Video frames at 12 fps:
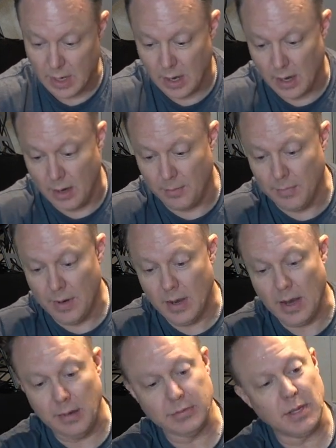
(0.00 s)

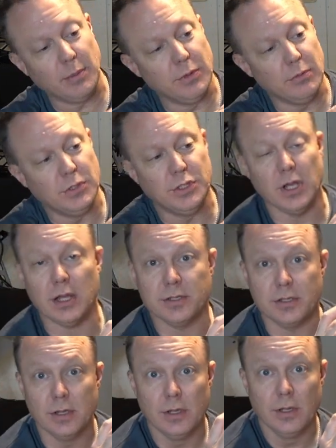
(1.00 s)
I was able to adjust